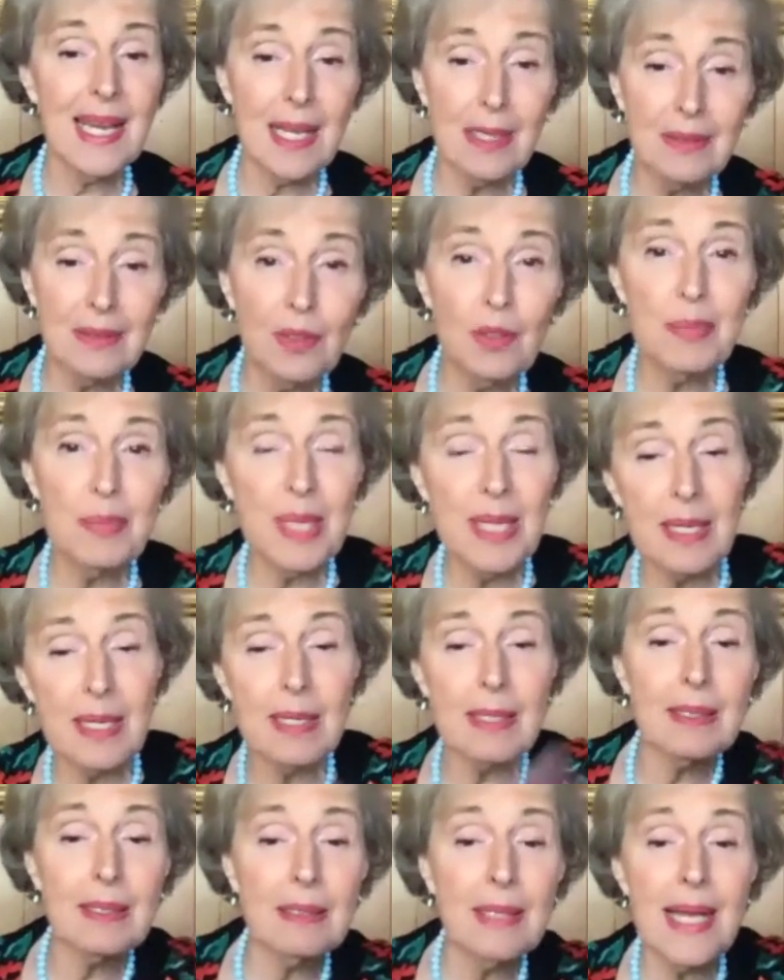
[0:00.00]
little bit
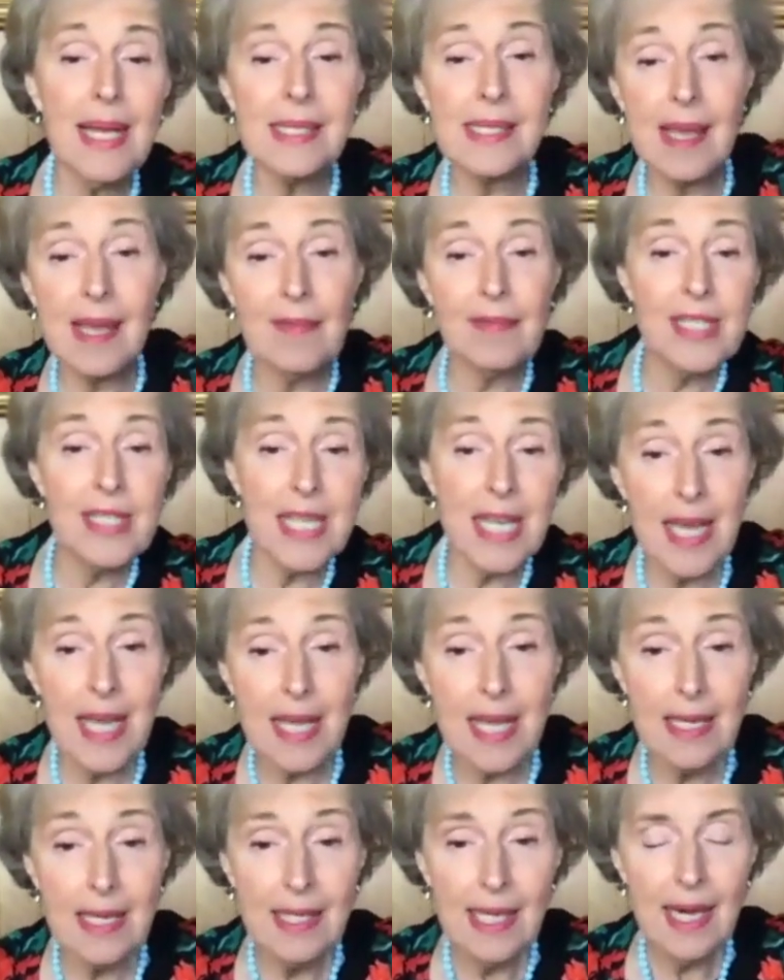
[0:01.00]
less every day.